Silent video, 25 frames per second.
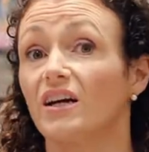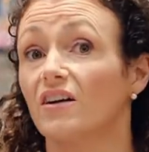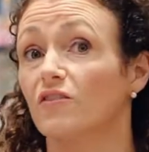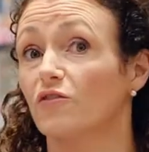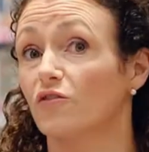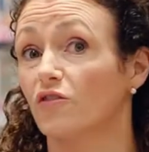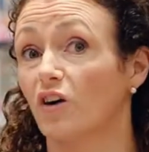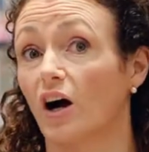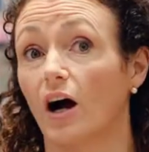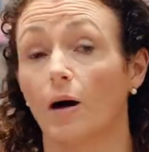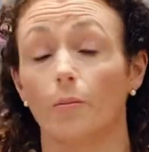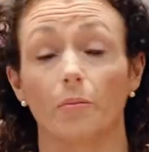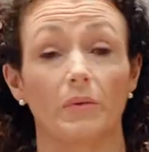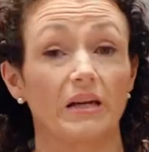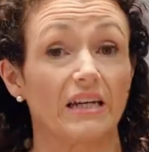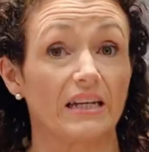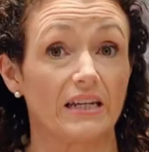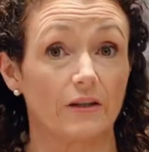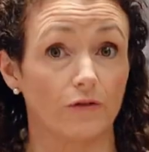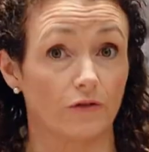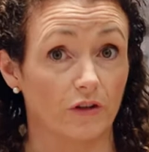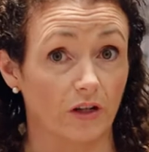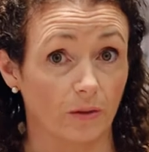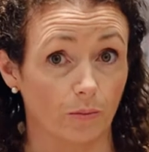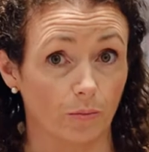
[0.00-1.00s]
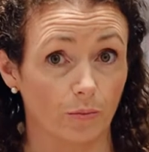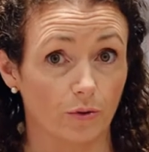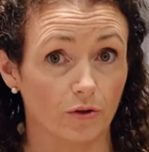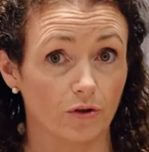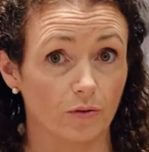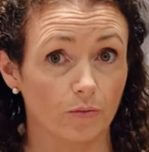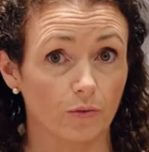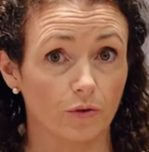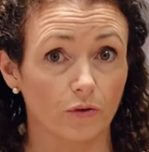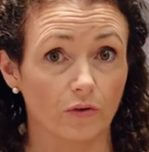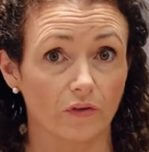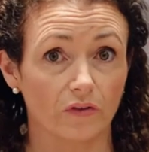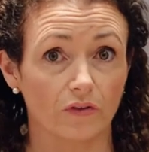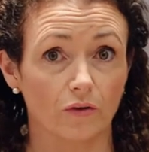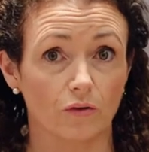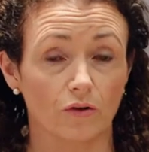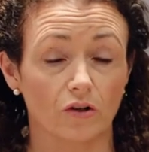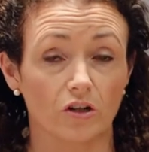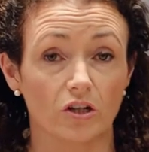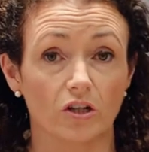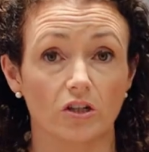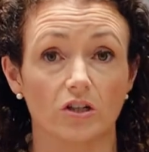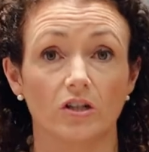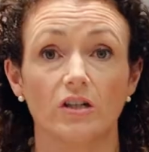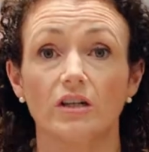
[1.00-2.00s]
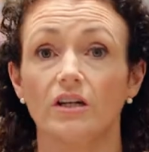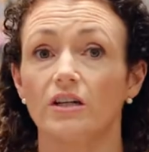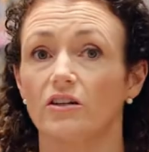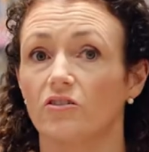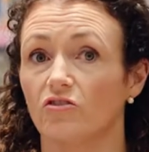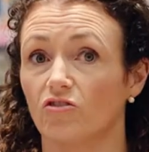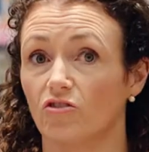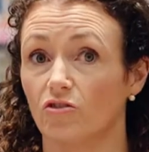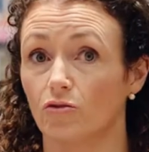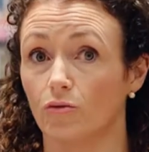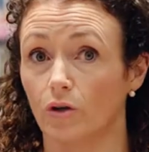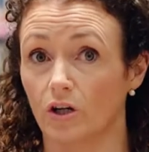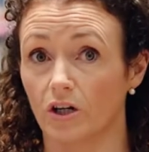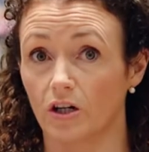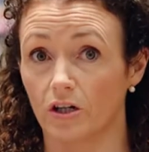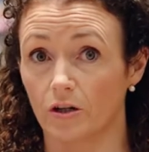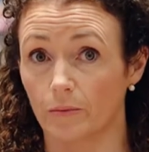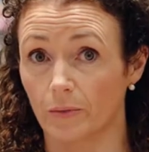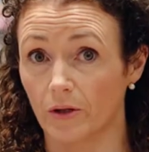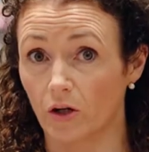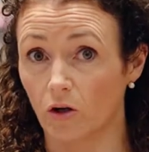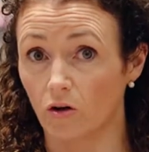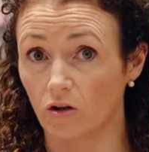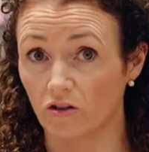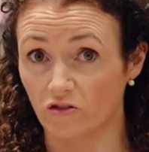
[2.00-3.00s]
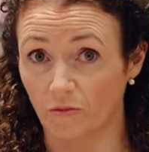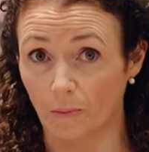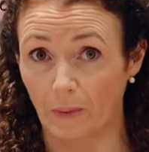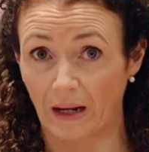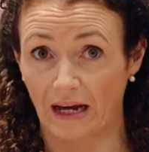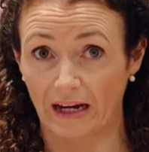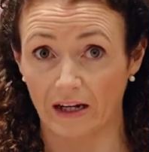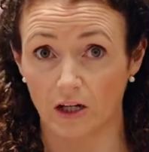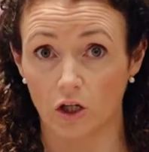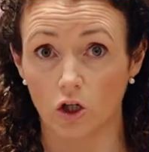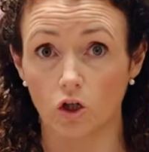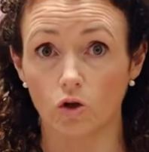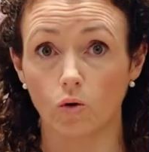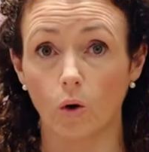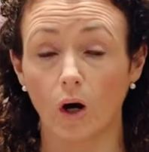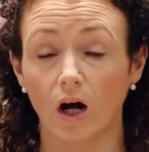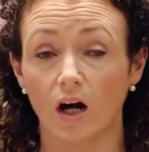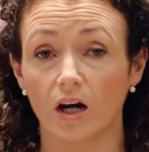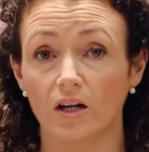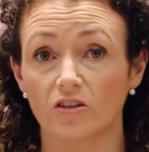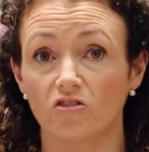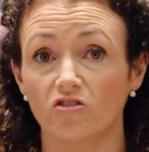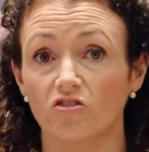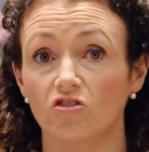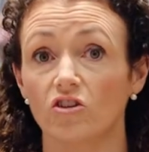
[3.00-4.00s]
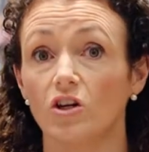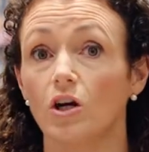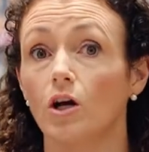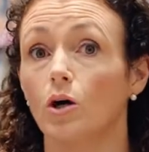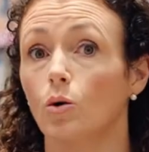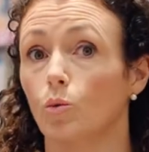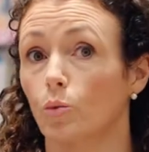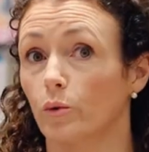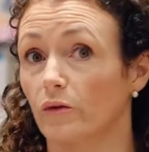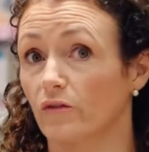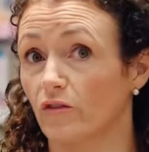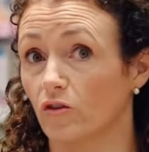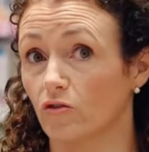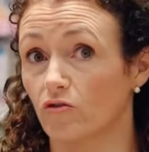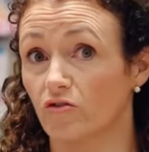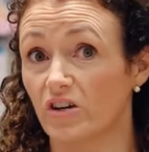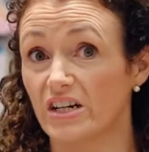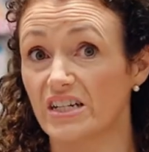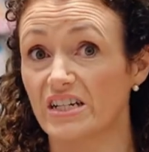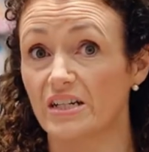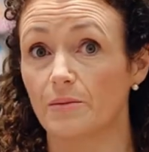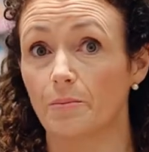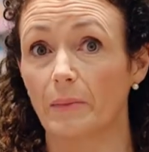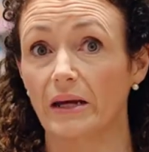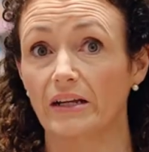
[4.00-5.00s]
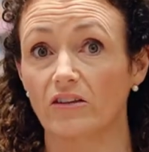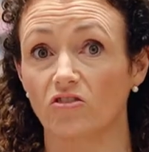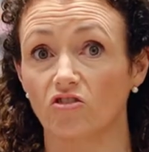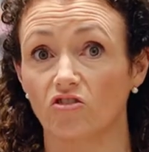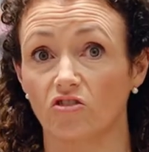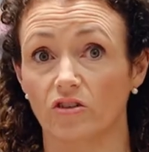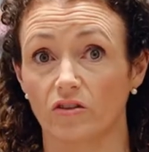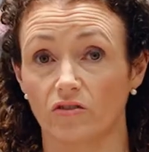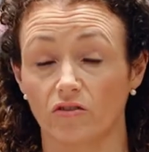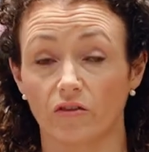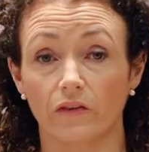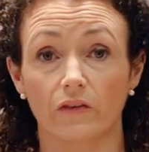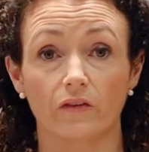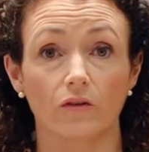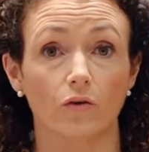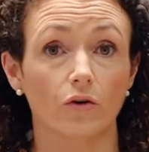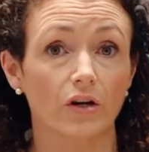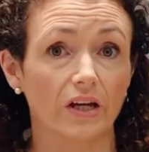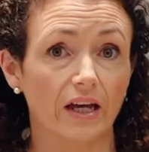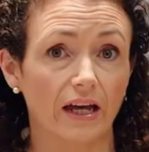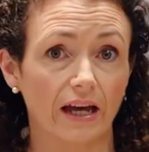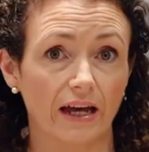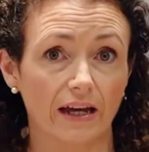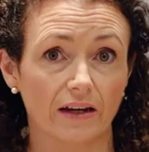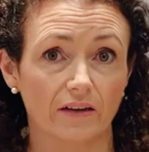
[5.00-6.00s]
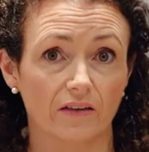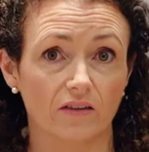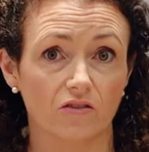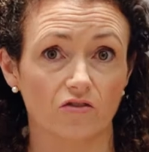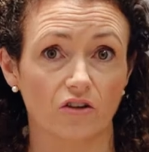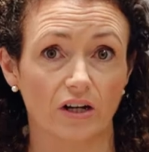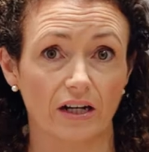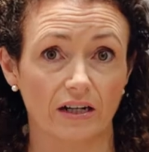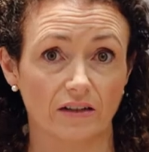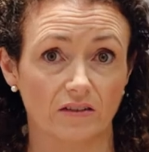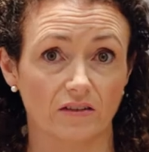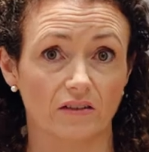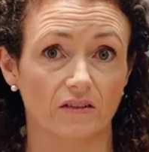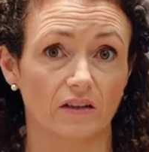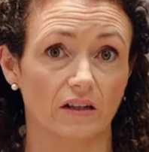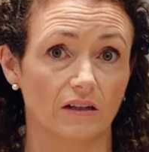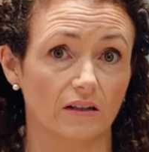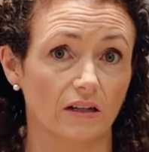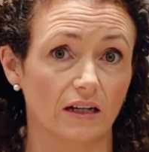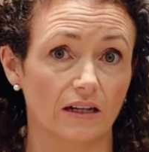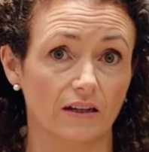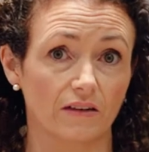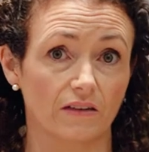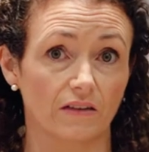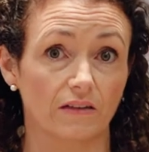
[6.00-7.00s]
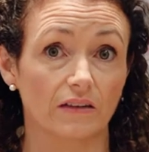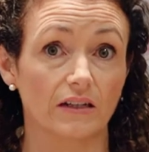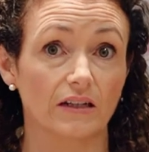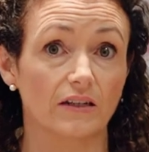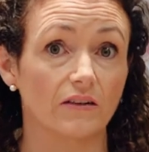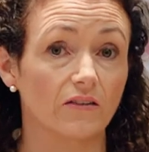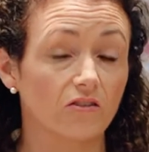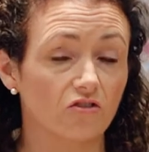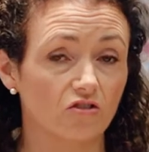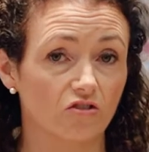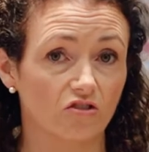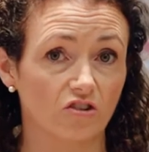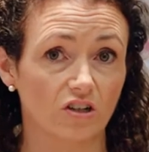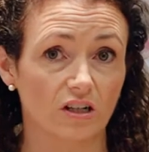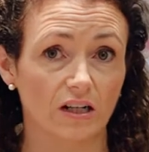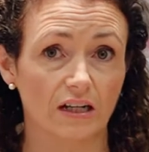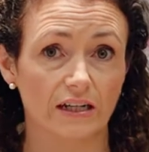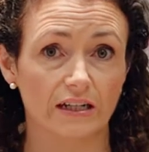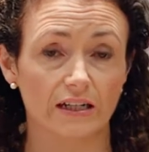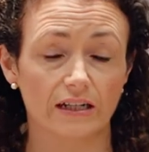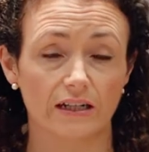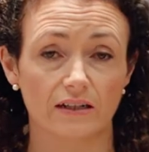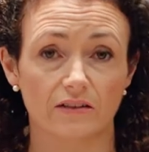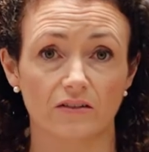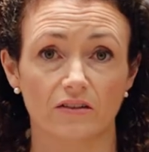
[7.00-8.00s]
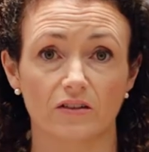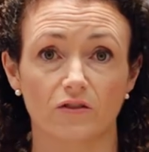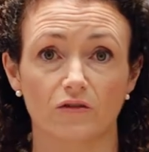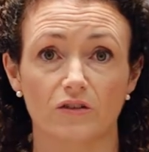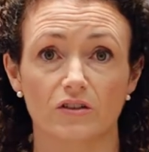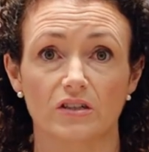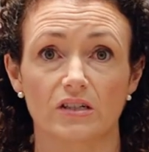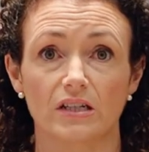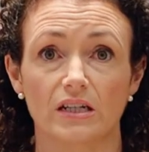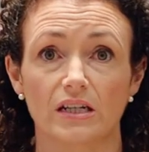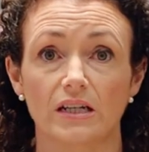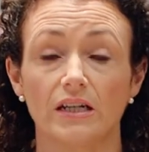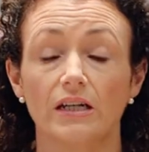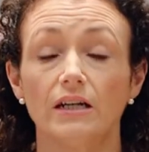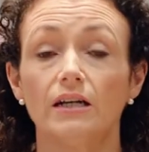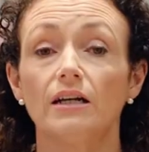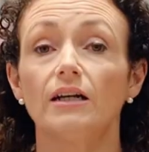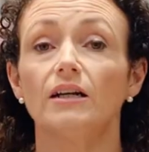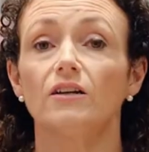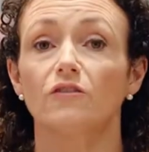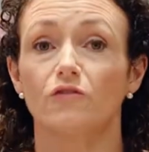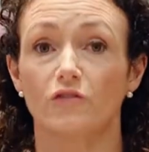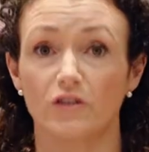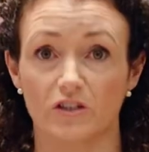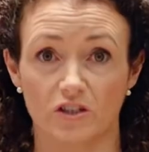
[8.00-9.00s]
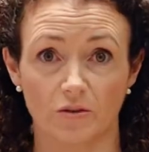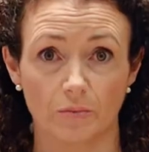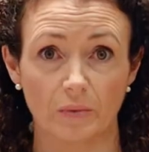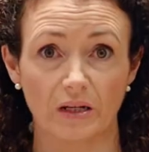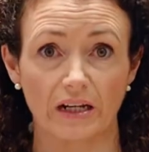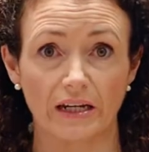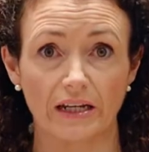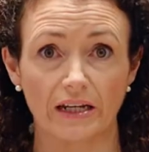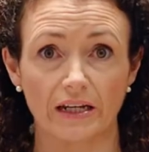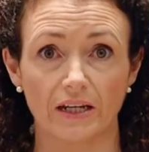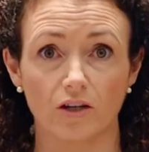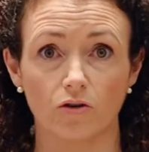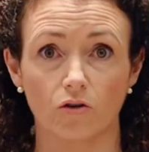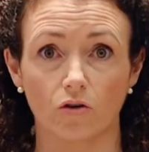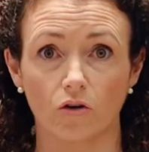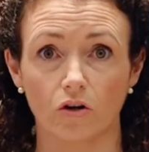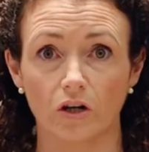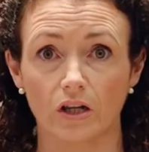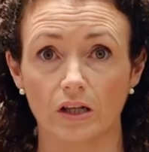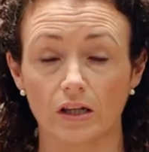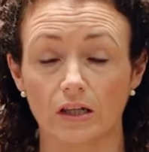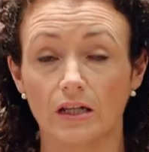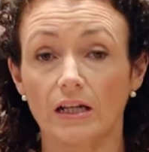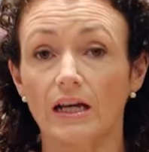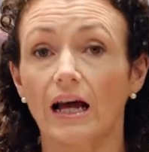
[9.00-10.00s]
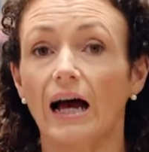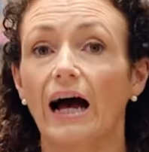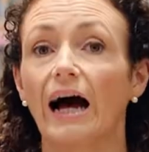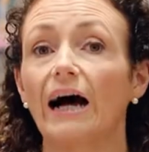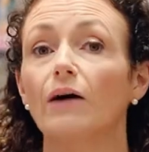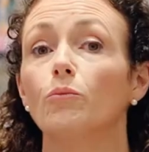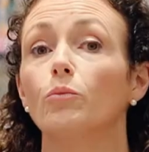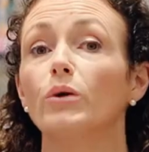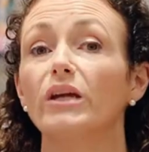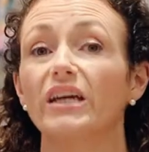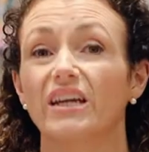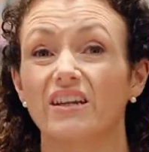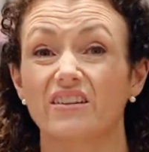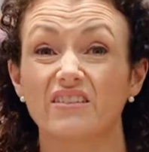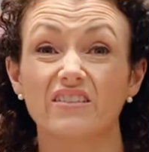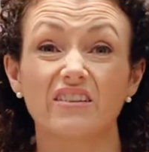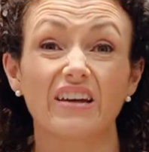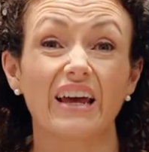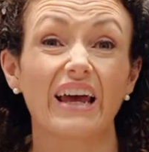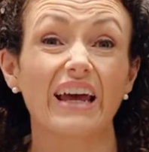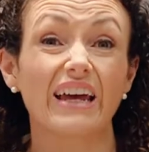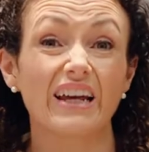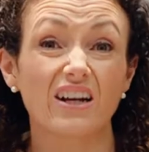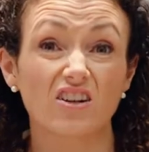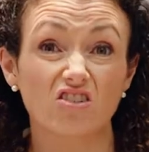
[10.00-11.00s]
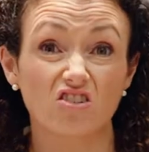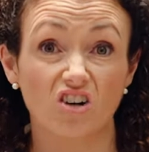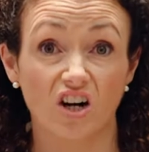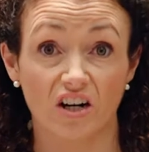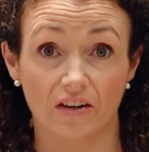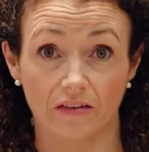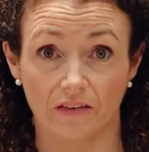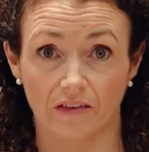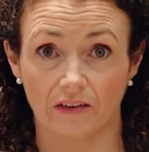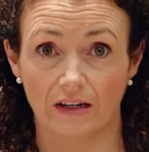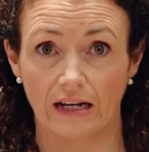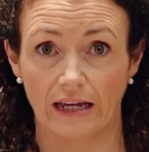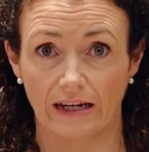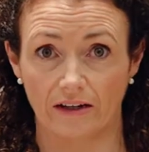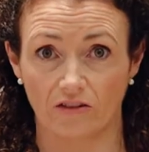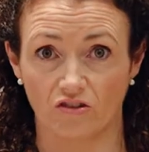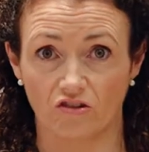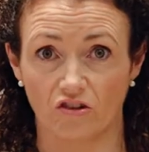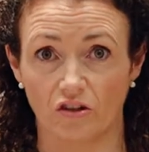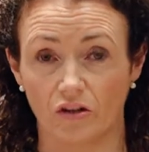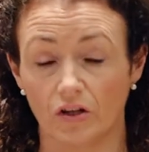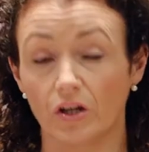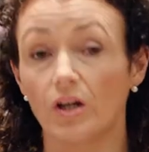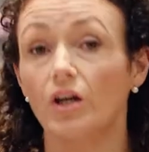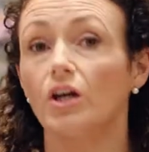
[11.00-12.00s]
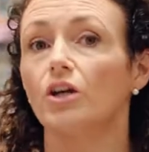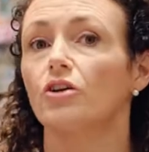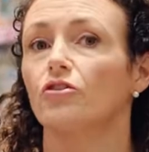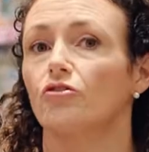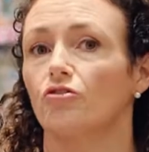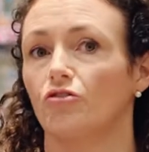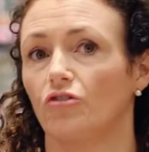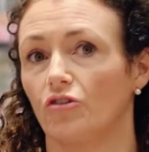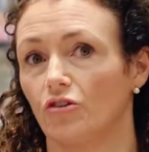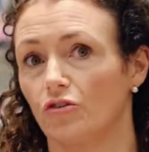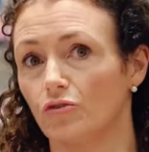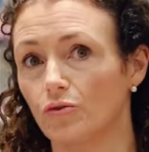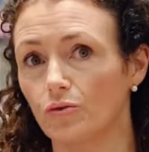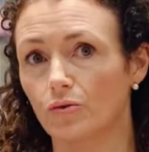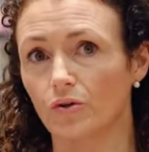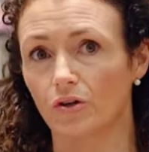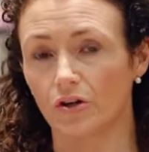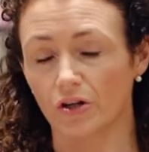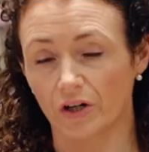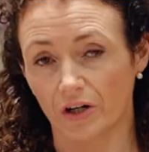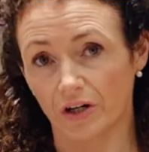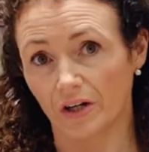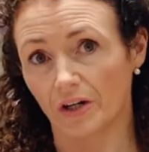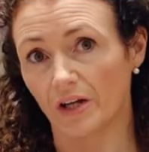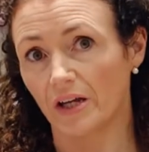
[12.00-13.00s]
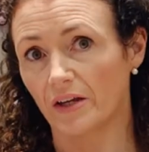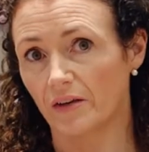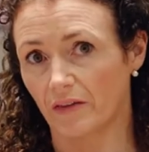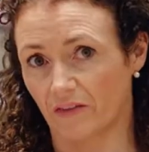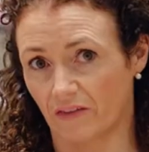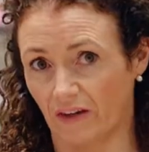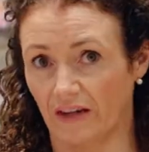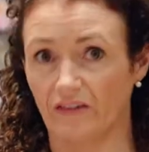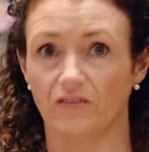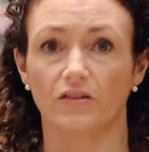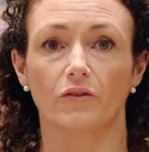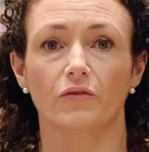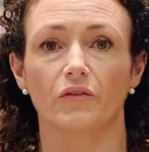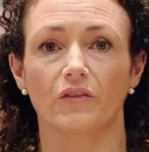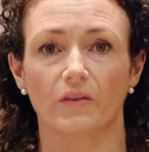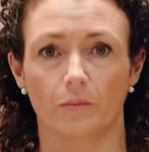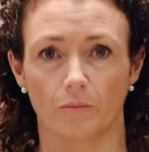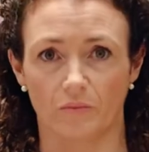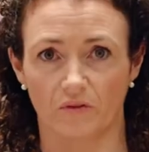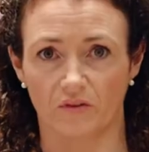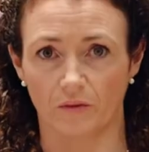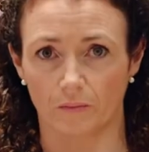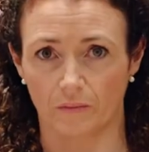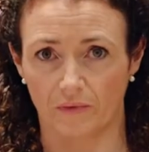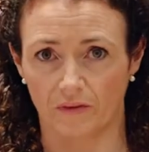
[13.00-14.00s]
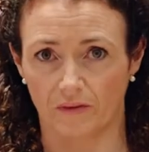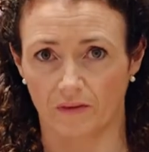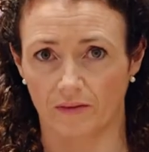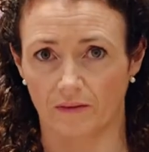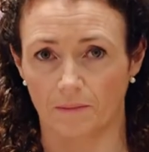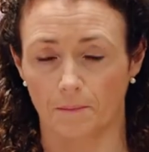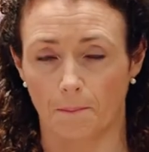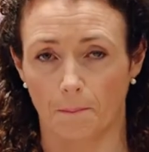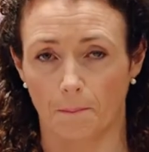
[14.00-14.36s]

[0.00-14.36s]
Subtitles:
from evening primrose oil to a herb called black cohosh. We've already mentioned soya extract that has estrogen-like activity, vitamin E oil, and we can tailor our selection to your set of symptoms.